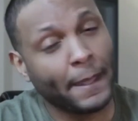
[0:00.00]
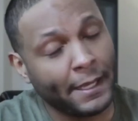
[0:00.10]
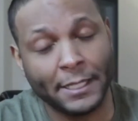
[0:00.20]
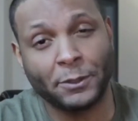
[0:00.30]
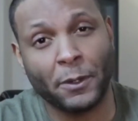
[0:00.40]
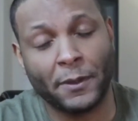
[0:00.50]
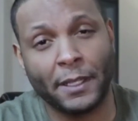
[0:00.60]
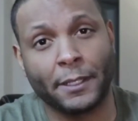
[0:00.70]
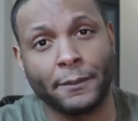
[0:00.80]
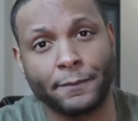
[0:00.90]
Gotta start
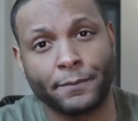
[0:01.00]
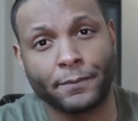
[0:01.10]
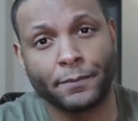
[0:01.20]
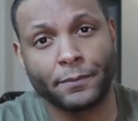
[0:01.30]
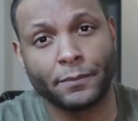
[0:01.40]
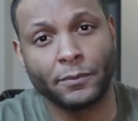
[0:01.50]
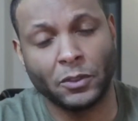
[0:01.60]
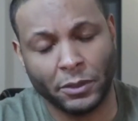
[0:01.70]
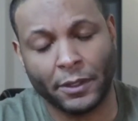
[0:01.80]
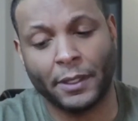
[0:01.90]
thinking.
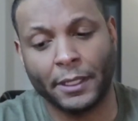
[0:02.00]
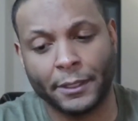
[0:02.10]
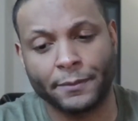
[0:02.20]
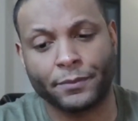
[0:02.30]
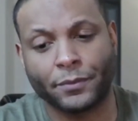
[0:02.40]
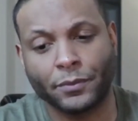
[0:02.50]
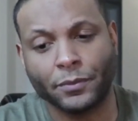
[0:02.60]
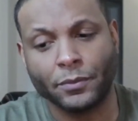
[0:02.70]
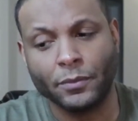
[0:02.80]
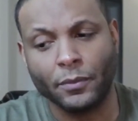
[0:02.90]
Start thinking.
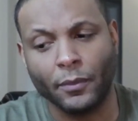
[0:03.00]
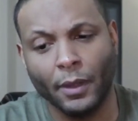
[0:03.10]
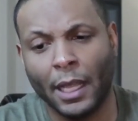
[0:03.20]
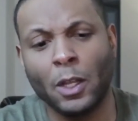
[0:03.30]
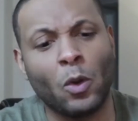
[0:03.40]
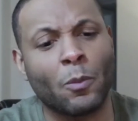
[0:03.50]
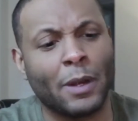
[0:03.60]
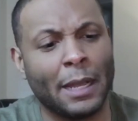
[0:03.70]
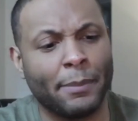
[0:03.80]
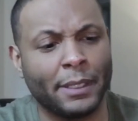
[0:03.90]
I know I'm
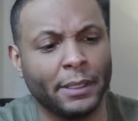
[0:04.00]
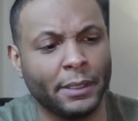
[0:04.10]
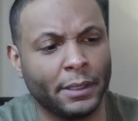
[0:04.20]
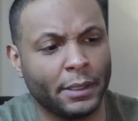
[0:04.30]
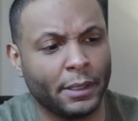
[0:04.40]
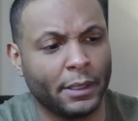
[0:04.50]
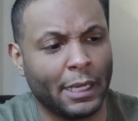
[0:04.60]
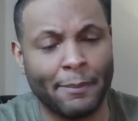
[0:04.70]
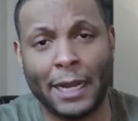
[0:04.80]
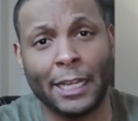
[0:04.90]
rambling.
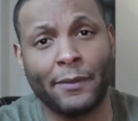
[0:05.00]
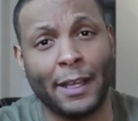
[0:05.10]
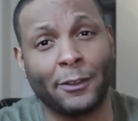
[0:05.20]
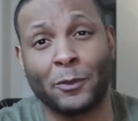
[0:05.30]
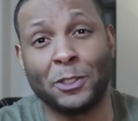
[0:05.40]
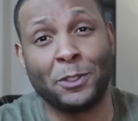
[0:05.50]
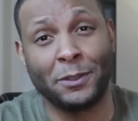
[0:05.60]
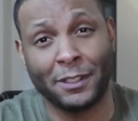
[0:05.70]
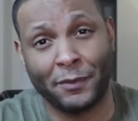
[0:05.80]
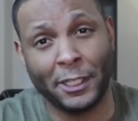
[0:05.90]
I might even have to reshoot
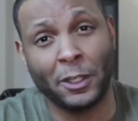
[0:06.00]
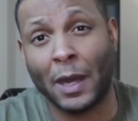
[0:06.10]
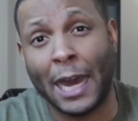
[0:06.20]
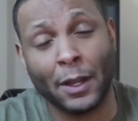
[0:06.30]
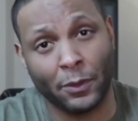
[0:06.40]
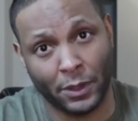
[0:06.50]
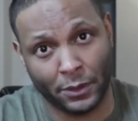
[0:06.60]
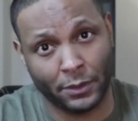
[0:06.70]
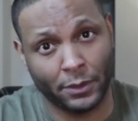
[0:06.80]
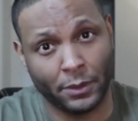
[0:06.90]
this video. I don't
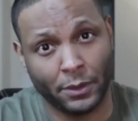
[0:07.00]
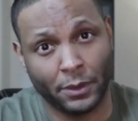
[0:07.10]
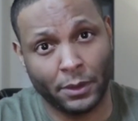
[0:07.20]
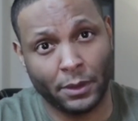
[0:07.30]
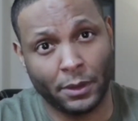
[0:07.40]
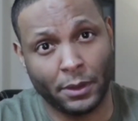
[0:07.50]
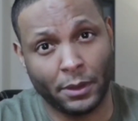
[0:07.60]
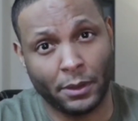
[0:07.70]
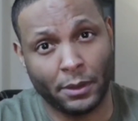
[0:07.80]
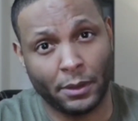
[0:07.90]
know.
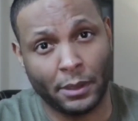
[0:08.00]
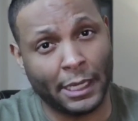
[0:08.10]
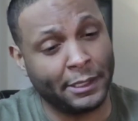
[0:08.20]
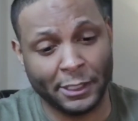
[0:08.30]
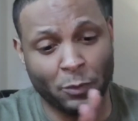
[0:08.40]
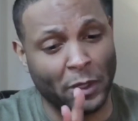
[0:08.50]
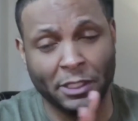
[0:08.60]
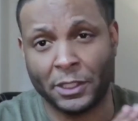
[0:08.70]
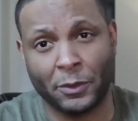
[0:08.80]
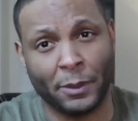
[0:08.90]
This
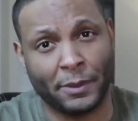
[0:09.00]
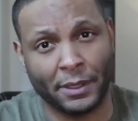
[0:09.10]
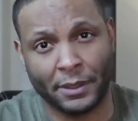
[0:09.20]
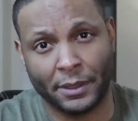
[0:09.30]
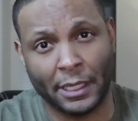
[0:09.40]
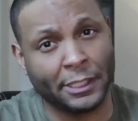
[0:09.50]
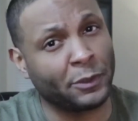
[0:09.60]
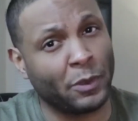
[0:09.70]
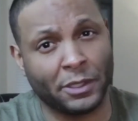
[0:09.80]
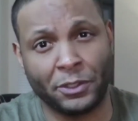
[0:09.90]
wasn't scripted. I
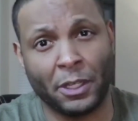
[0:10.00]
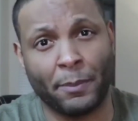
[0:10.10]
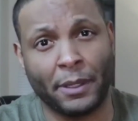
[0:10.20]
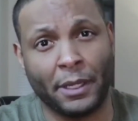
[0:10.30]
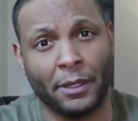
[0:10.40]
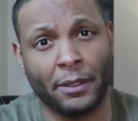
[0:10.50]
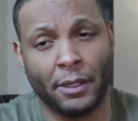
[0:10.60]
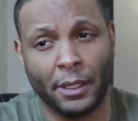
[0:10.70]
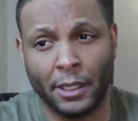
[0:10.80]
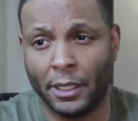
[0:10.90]
just want to jump in
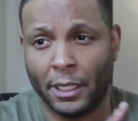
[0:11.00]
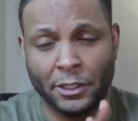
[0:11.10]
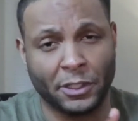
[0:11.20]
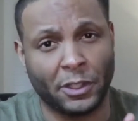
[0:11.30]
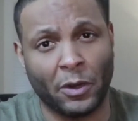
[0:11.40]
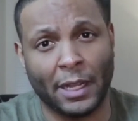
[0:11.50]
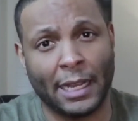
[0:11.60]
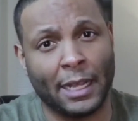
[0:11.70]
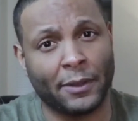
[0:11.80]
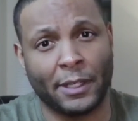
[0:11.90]
here and just throw that
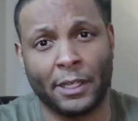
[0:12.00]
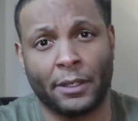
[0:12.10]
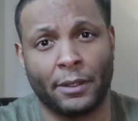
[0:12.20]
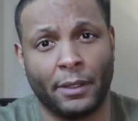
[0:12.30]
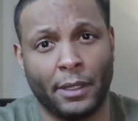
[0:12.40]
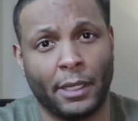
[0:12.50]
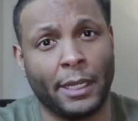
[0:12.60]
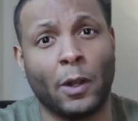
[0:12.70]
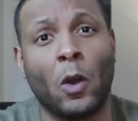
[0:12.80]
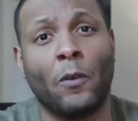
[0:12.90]
out there.
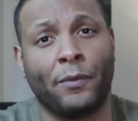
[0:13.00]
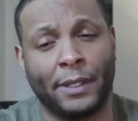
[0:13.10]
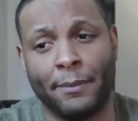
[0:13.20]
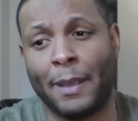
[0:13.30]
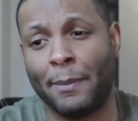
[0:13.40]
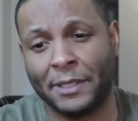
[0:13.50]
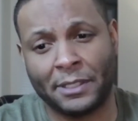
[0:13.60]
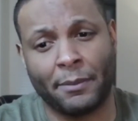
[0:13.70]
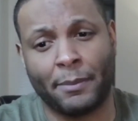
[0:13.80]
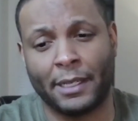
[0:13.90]
And hopefully maybe
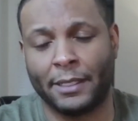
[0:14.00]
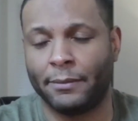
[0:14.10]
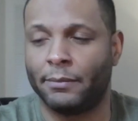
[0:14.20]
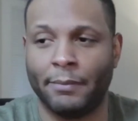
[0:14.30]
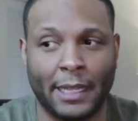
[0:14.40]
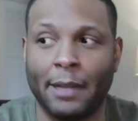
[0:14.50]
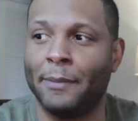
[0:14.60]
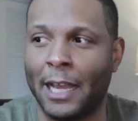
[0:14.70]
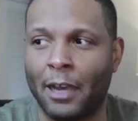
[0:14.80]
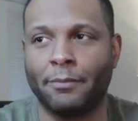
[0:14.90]
somebody... Man,
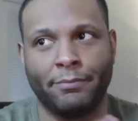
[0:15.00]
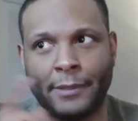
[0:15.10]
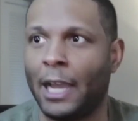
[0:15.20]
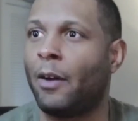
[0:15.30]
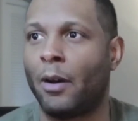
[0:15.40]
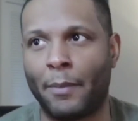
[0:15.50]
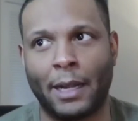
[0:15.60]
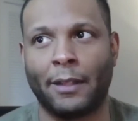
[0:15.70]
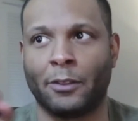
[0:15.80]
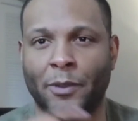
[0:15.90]
now I might
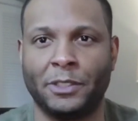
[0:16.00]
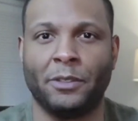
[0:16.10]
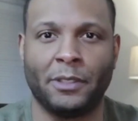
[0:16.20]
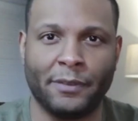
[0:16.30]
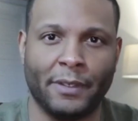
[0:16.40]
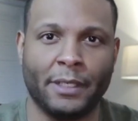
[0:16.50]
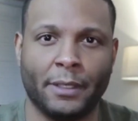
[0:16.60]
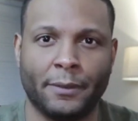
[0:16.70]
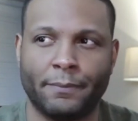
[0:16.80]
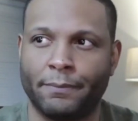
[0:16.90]
have to reshoot this video.